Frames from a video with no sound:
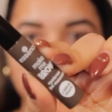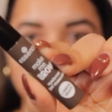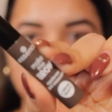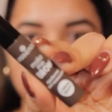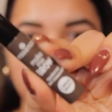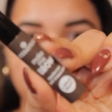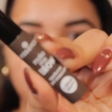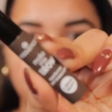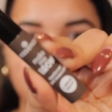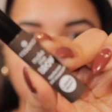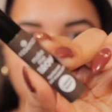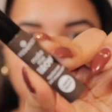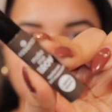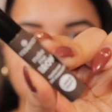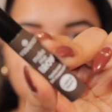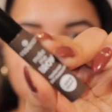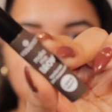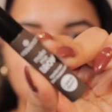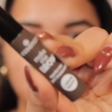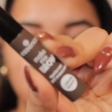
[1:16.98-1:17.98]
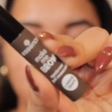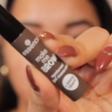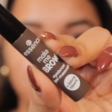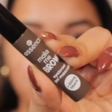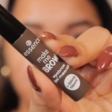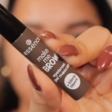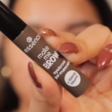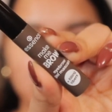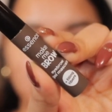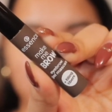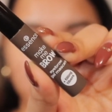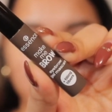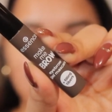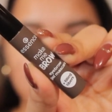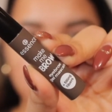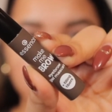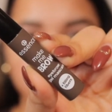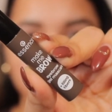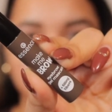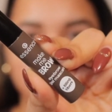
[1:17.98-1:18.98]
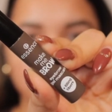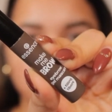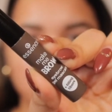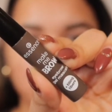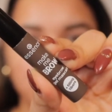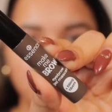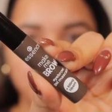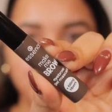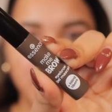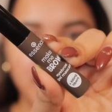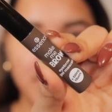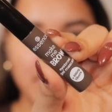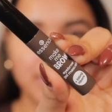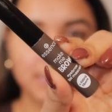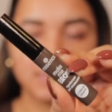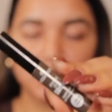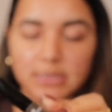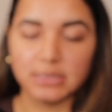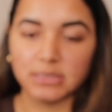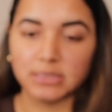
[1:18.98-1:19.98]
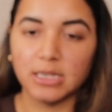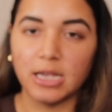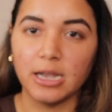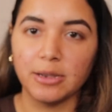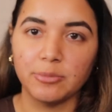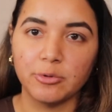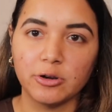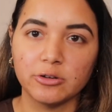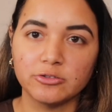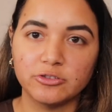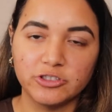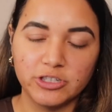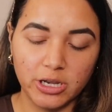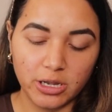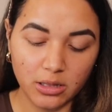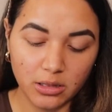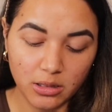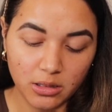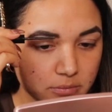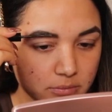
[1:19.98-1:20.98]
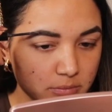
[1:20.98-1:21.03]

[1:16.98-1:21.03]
set my eyebrows in place using my Essence eyebrow gel.